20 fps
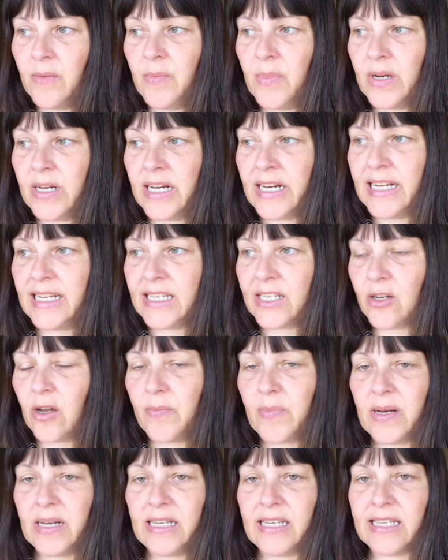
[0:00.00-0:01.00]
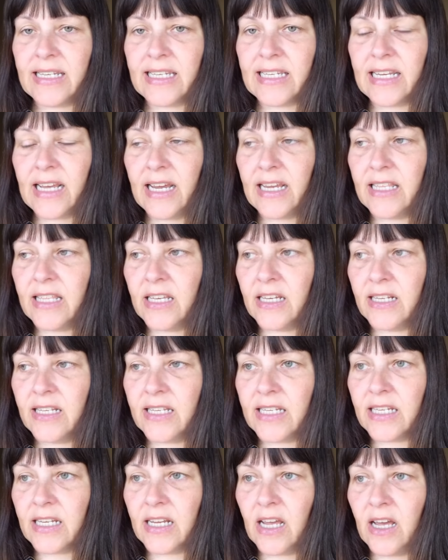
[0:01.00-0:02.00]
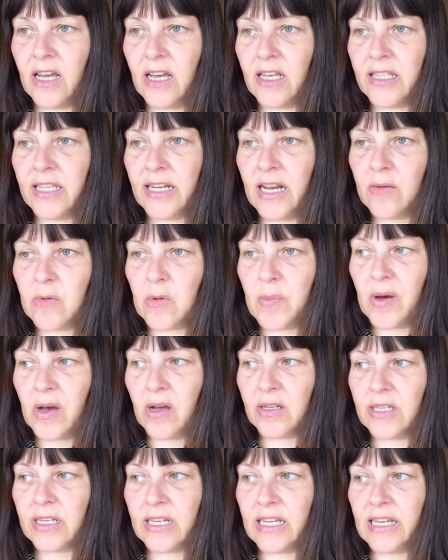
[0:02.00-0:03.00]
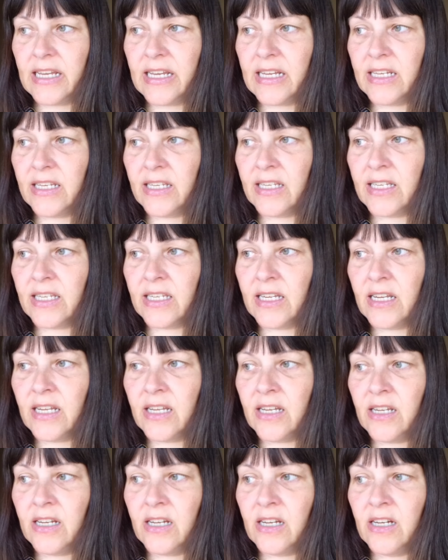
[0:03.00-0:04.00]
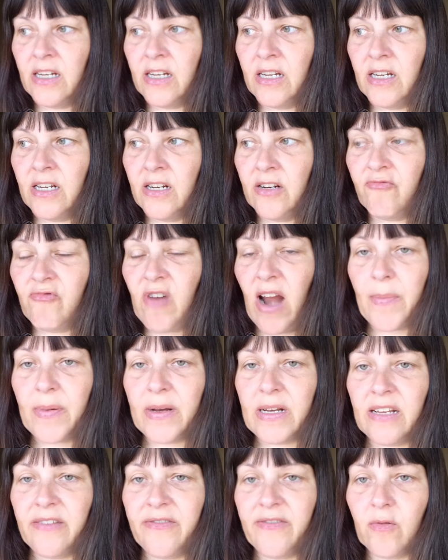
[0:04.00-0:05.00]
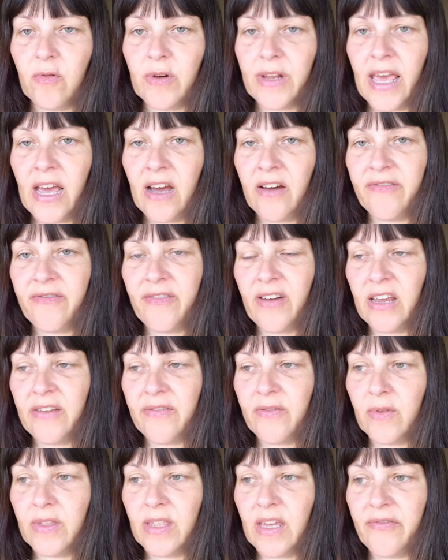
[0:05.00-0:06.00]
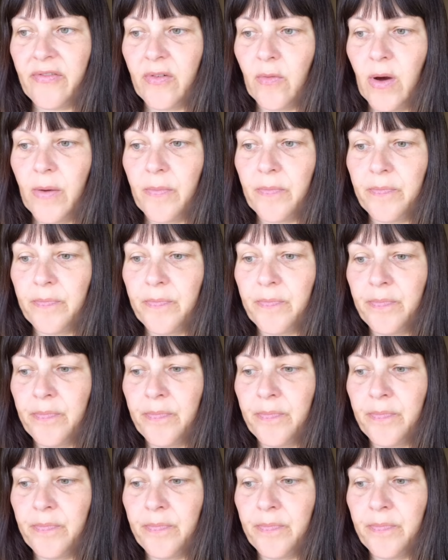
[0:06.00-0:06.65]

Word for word: but at least I'm pleased to say that uh, the Labour Party is rapidly falling out of favour with everyone.